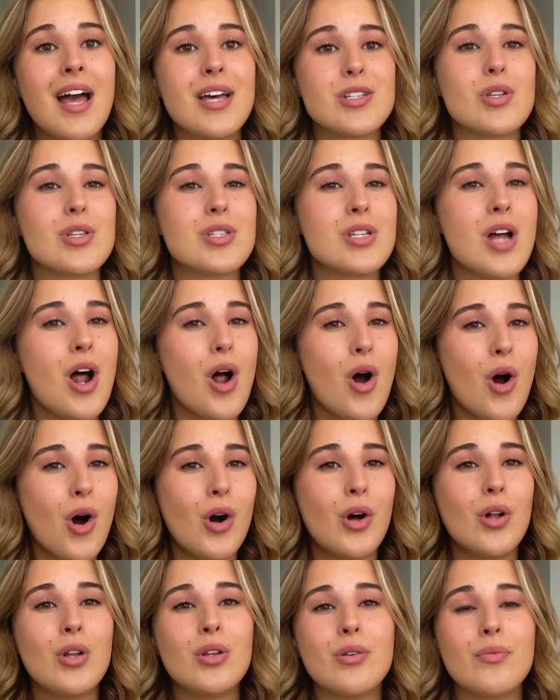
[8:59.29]
So it's not
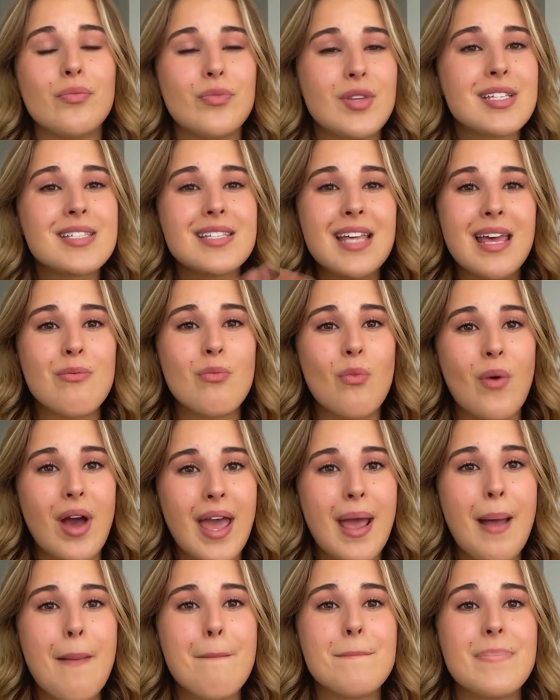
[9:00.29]
all the same
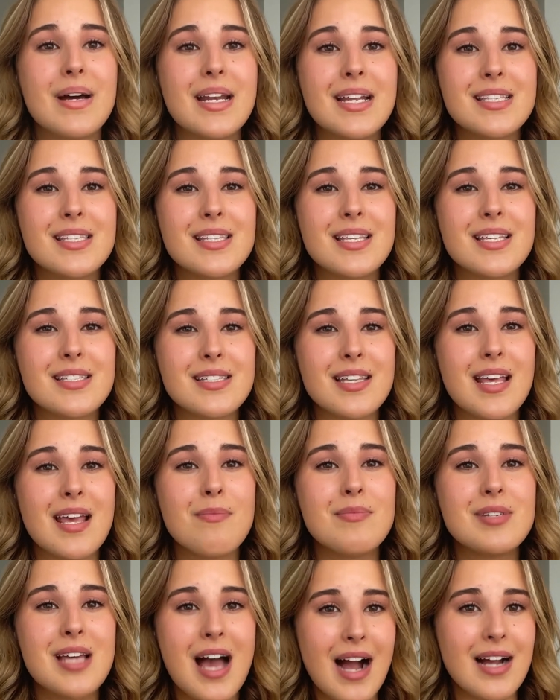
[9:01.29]
way, but it's the
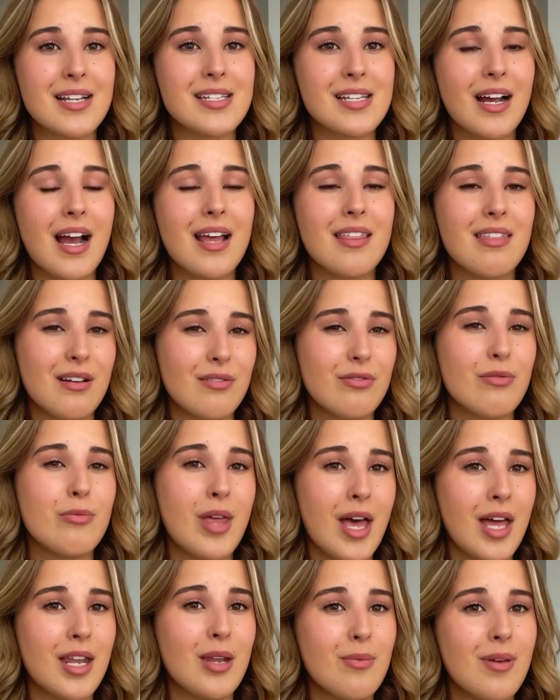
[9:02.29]
same tactic, I think, from
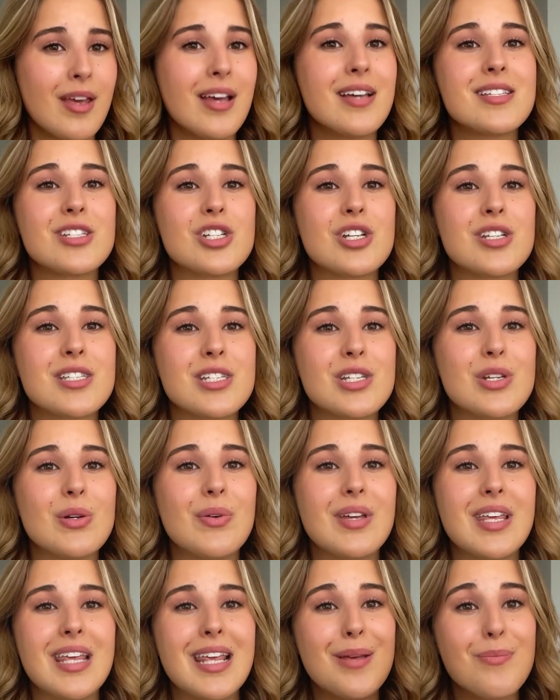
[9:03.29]
the enemy, is just
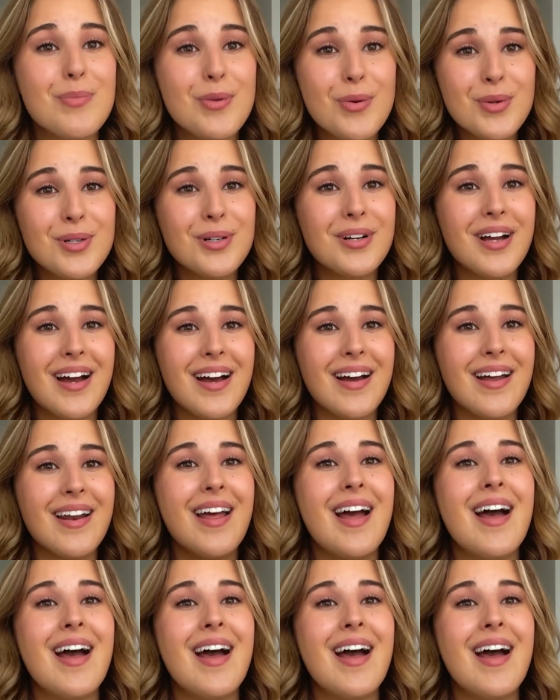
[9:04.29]
to keep you in your head